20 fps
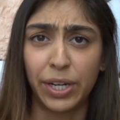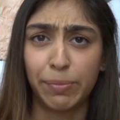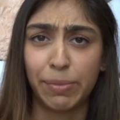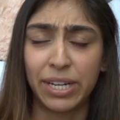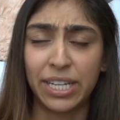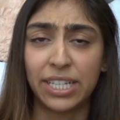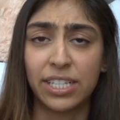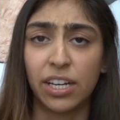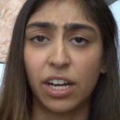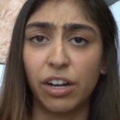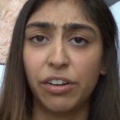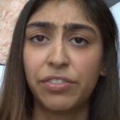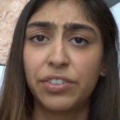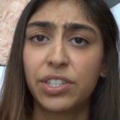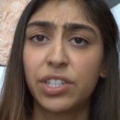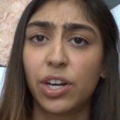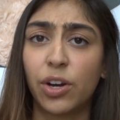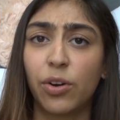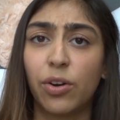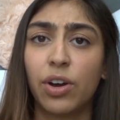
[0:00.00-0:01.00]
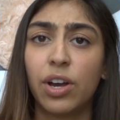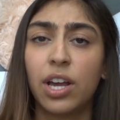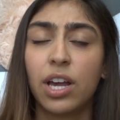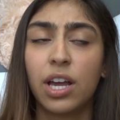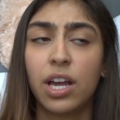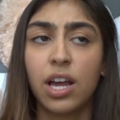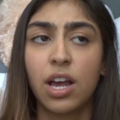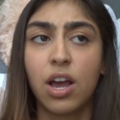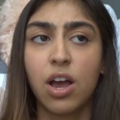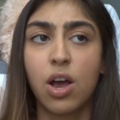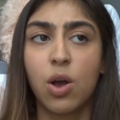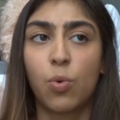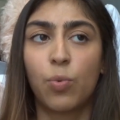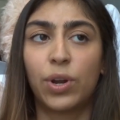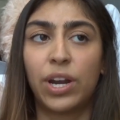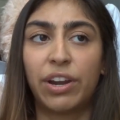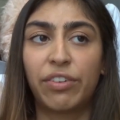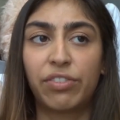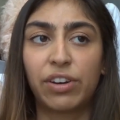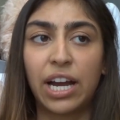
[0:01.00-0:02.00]
it myself. So
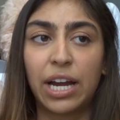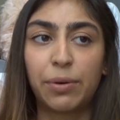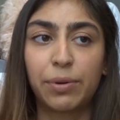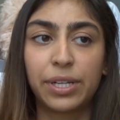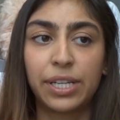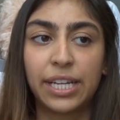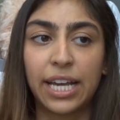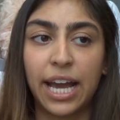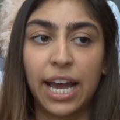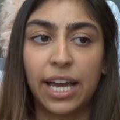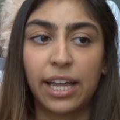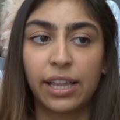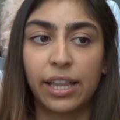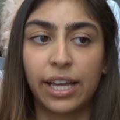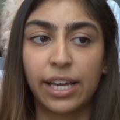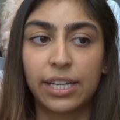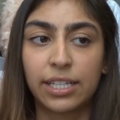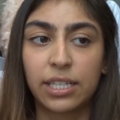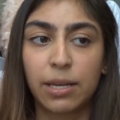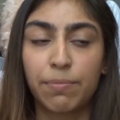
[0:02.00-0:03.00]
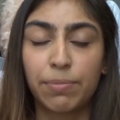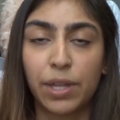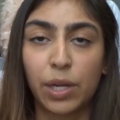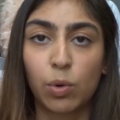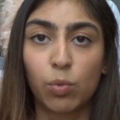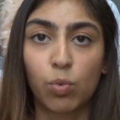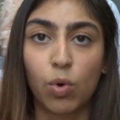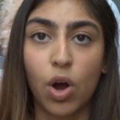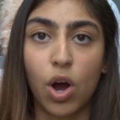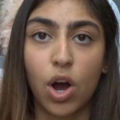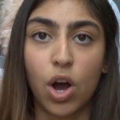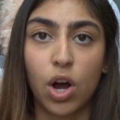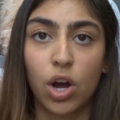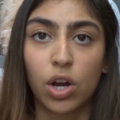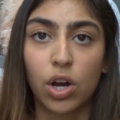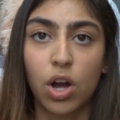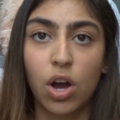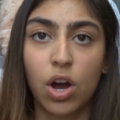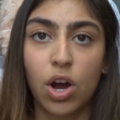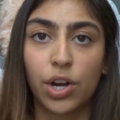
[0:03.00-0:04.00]
whenever I would get like something
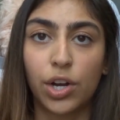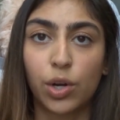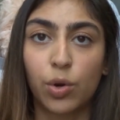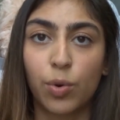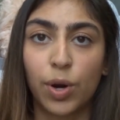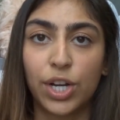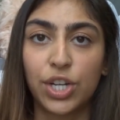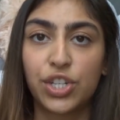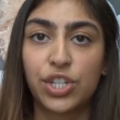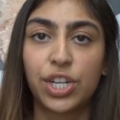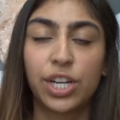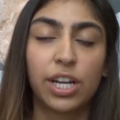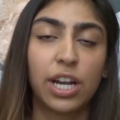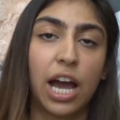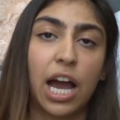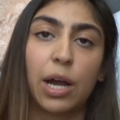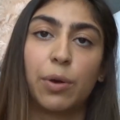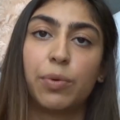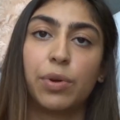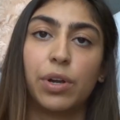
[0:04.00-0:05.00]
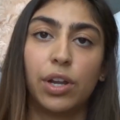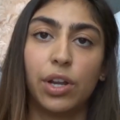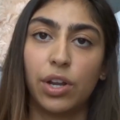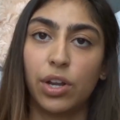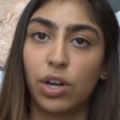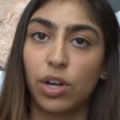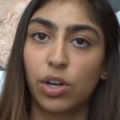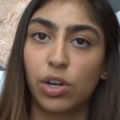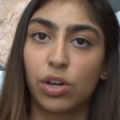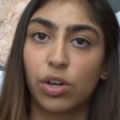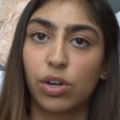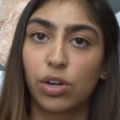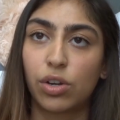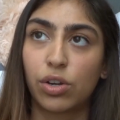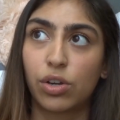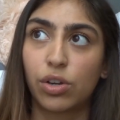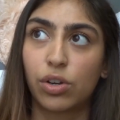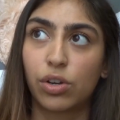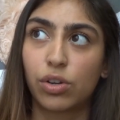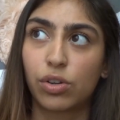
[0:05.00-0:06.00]
wrong on a question, I would
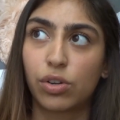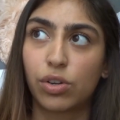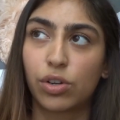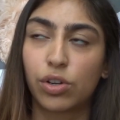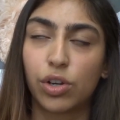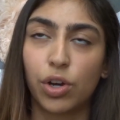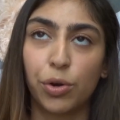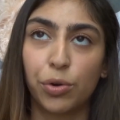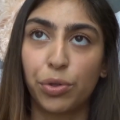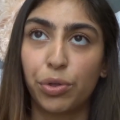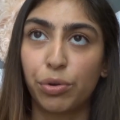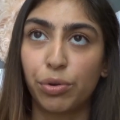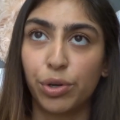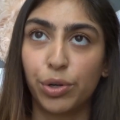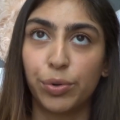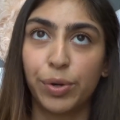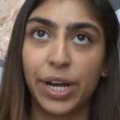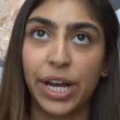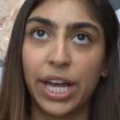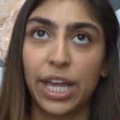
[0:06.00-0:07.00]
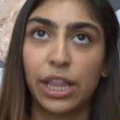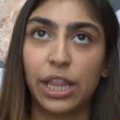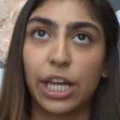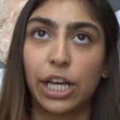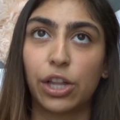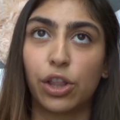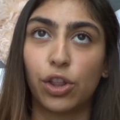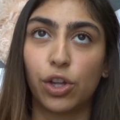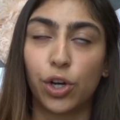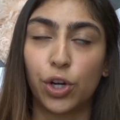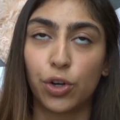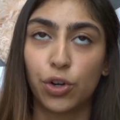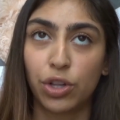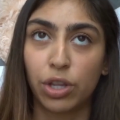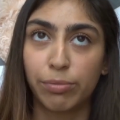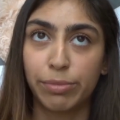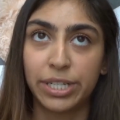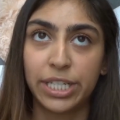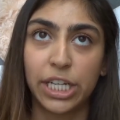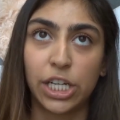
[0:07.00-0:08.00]
go through it and like learn all
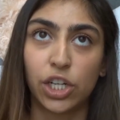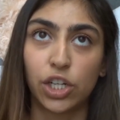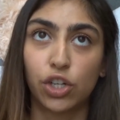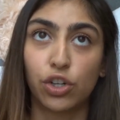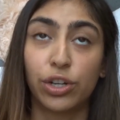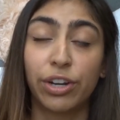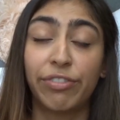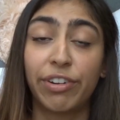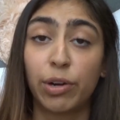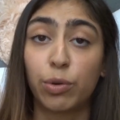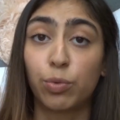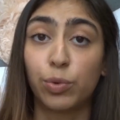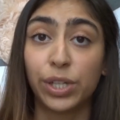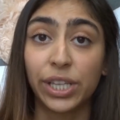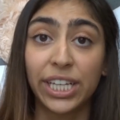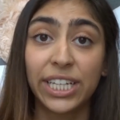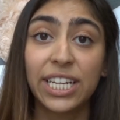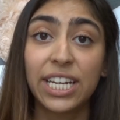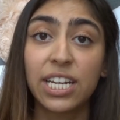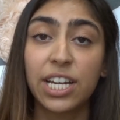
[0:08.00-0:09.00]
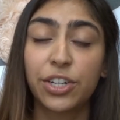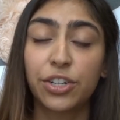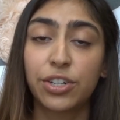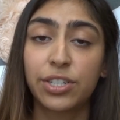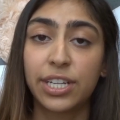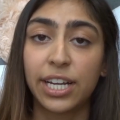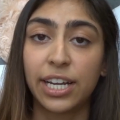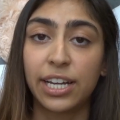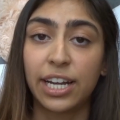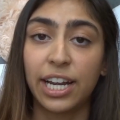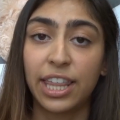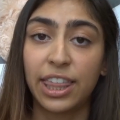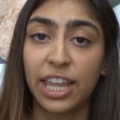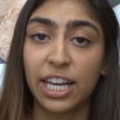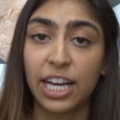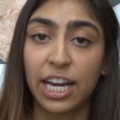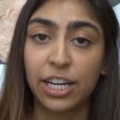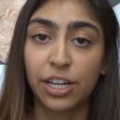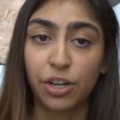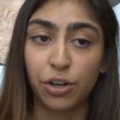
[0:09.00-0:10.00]
the material, and if I really didn't understand
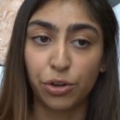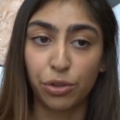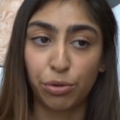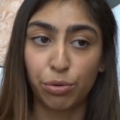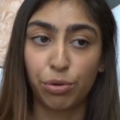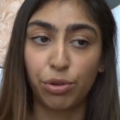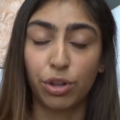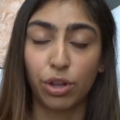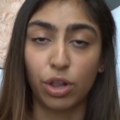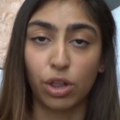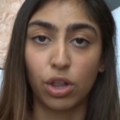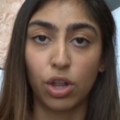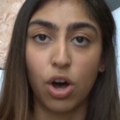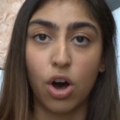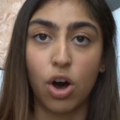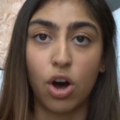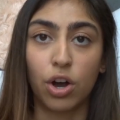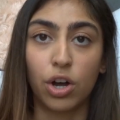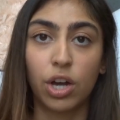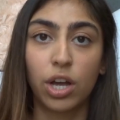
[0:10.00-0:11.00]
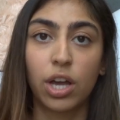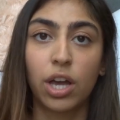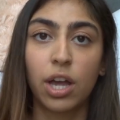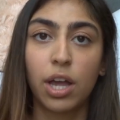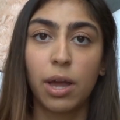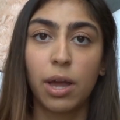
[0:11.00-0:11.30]
anything, I'd go through the long